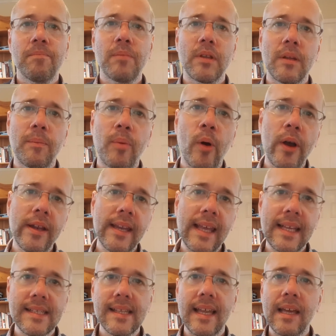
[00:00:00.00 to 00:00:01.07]
But the point
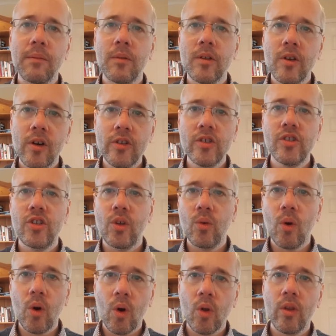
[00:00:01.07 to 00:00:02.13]
is that it will cost
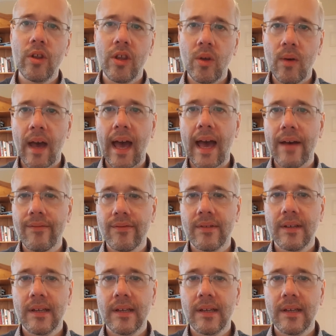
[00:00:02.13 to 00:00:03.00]
you all that you have,